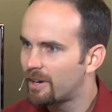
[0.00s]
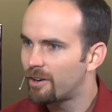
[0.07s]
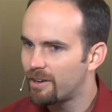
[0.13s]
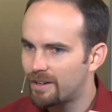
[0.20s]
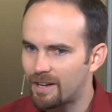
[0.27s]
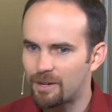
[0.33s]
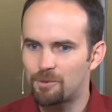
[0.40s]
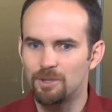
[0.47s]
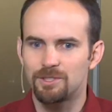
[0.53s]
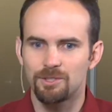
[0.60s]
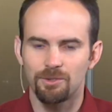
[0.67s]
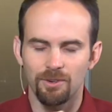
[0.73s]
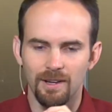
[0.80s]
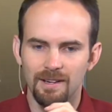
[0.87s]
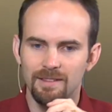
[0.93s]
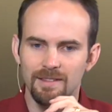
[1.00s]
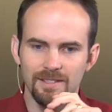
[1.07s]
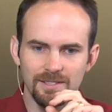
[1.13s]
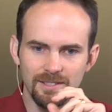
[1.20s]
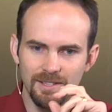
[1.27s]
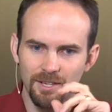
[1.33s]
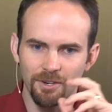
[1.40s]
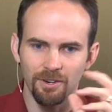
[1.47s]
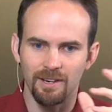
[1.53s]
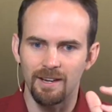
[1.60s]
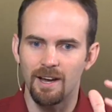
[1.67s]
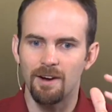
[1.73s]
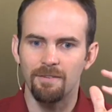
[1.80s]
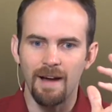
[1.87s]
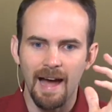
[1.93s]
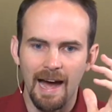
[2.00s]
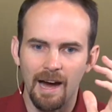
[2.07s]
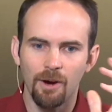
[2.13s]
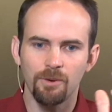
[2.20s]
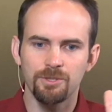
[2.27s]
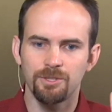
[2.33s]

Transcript: Harry Nyquist created this theory of how